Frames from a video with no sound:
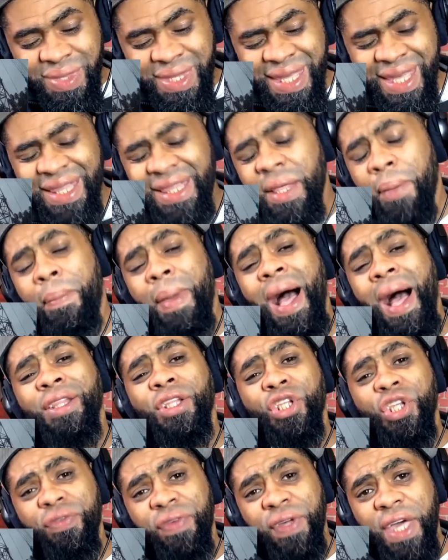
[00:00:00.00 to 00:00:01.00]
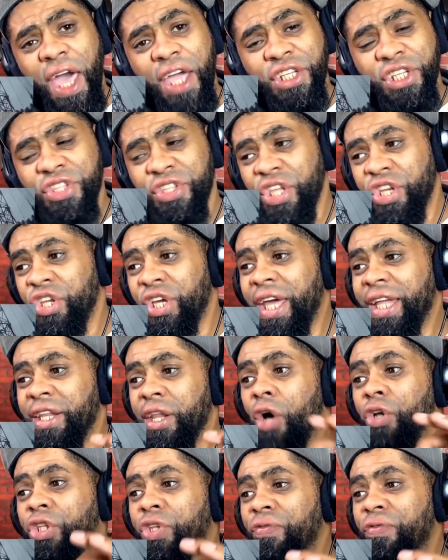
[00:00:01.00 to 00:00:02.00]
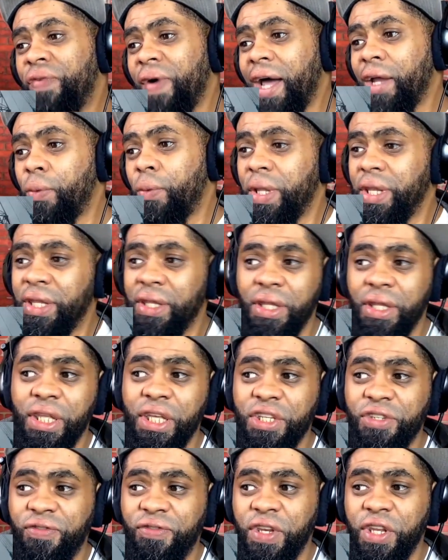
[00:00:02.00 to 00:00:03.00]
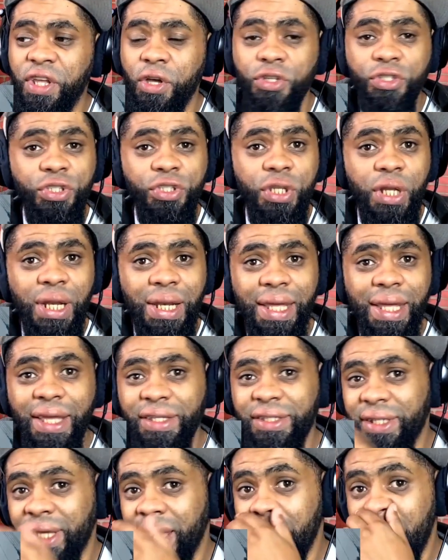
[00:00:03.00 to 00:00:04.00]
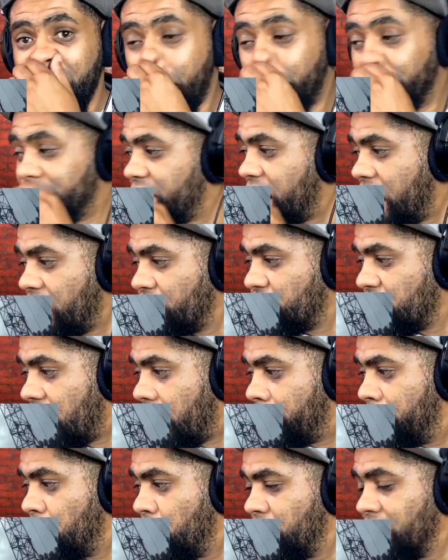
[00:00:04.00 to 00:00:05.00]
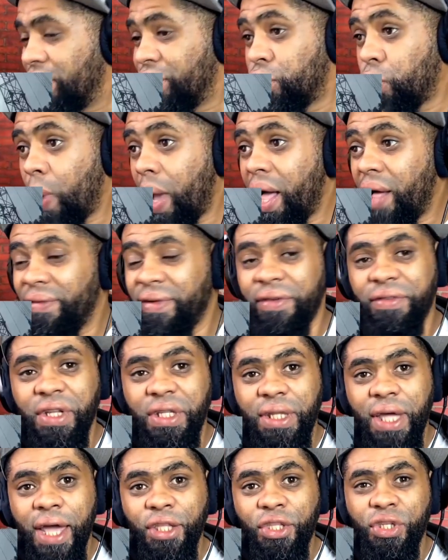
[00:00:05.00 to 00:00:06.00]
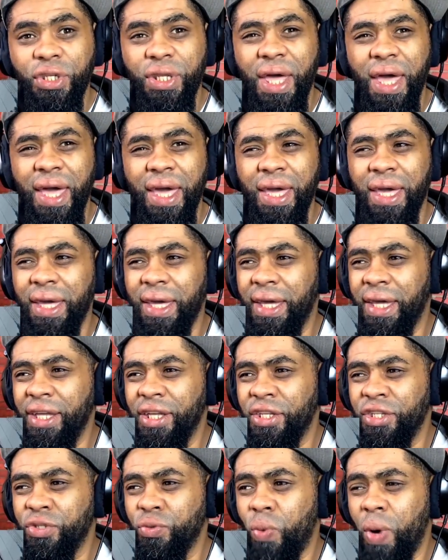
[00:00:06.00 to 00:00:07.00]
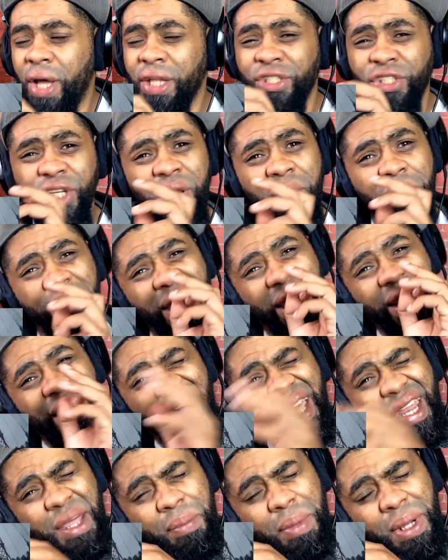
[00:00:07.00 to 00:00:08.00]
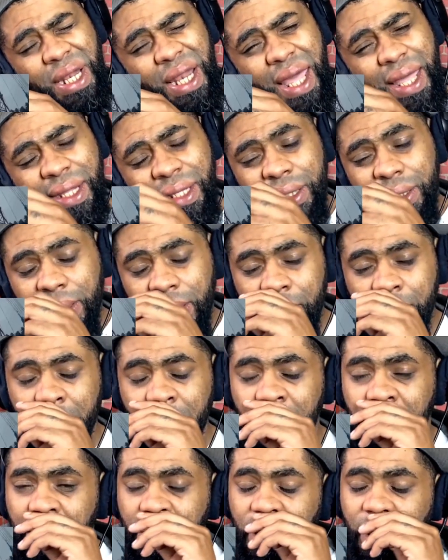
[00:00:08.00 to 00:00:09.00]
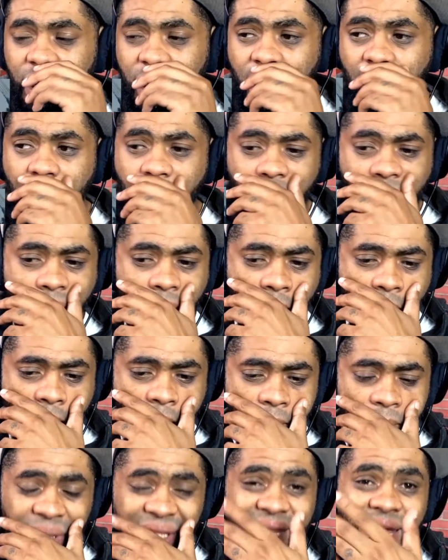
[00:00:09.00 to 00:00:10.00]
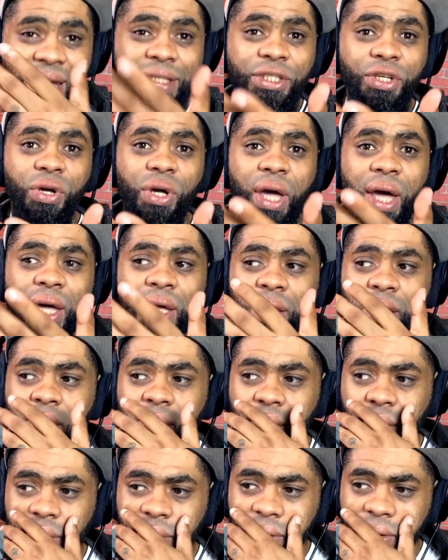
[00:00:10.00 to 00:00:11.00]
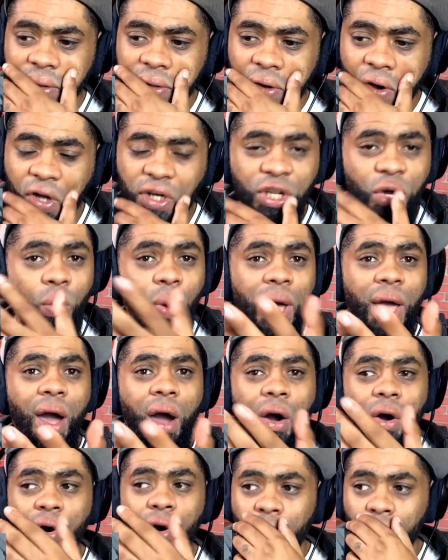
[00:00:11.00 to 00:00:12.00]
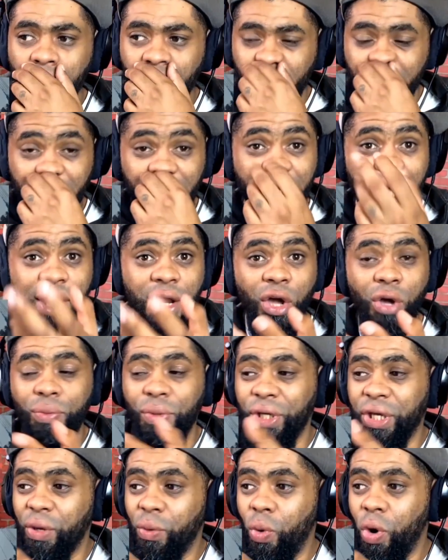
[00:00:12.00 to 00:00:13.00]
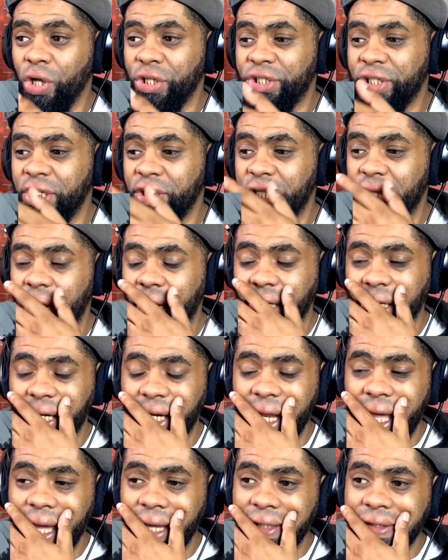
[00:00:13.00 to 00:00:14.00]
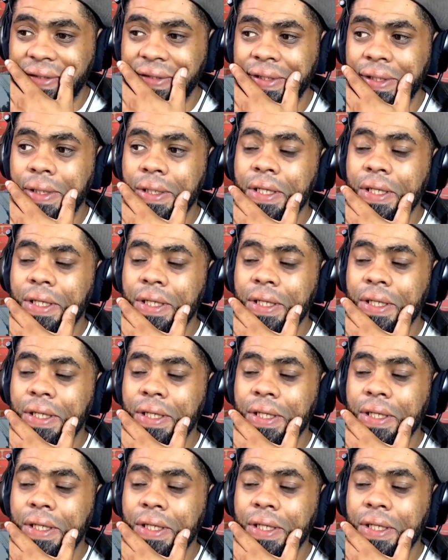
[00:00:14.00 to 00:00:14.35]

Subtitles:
Hit the bell notification. Then you get notified when these videos release. I'm trying to upload at 12 every day. Today's one's going to be a little bit late. But that's okay. On your way home. When you get home, you can watch it and relax.